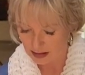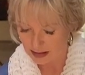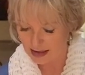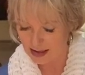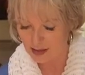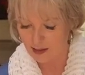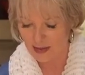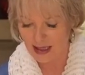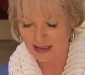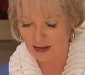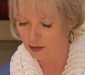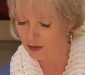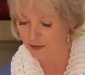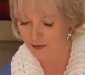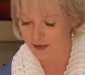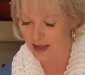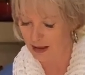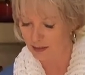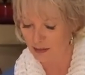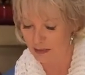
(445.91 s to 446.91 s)
Doesn't matter
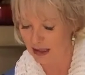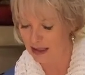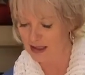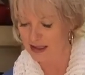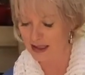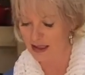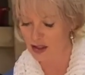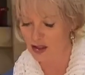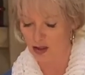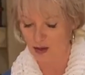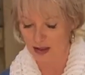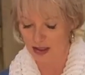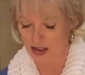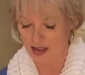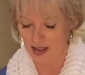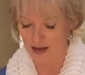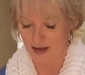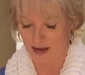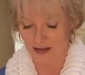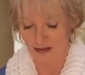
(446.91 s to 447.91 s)
if they mix into each
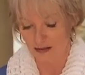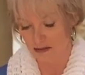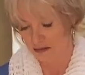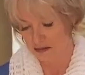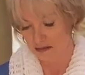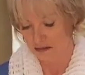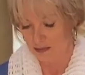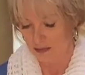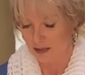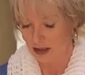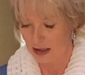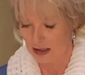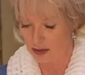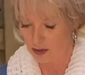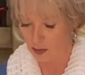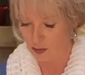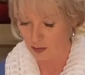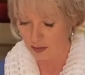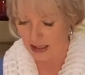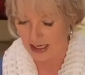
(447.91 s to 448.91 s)
other, it
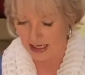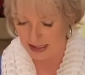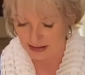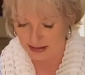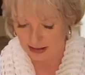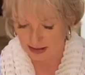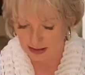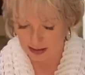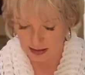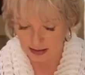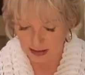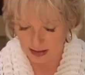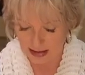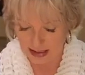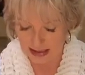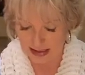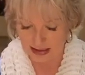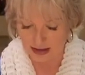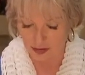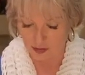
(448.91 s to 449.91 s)
all adds
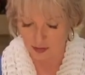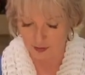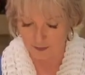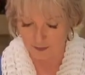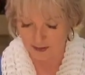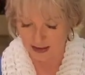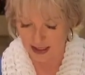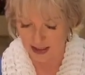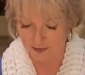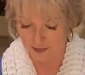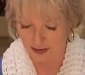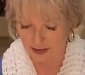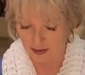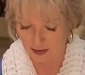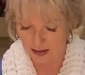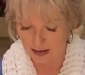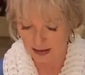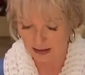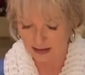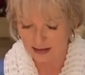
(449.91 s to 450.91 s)
extra flavor,
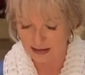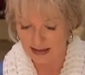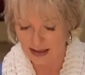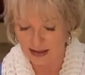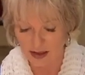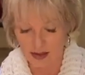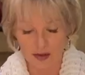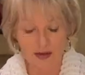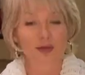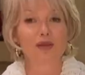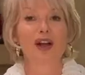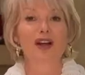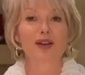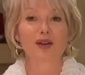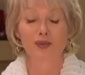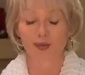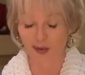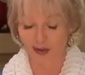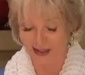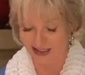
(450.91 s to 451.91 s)
and it does look rather
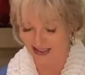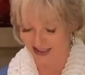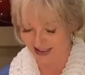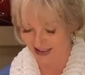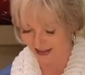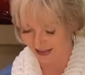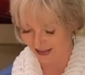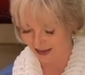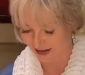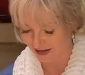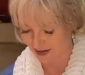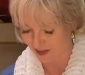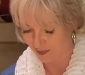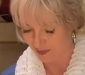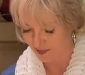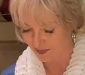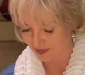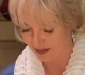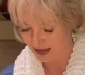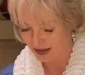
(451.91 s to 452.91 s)
pretty, I think.
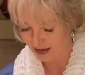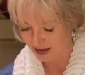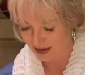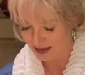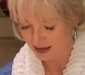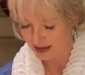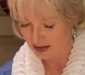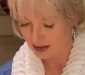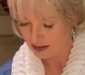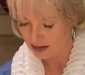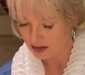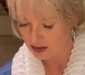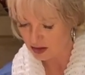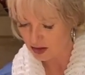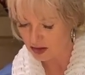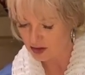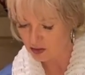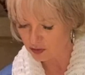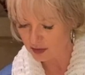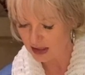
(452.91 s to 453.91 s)
So
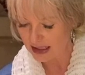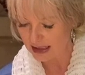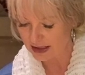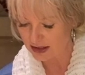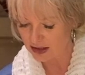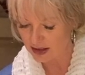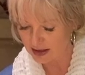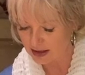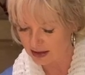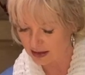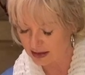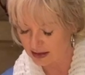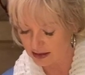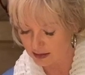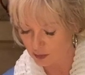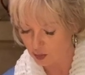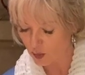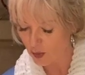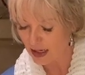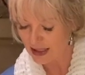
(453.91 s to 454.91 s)
it's really just
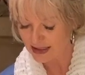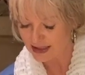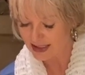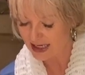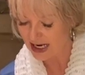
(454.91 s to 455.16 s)
1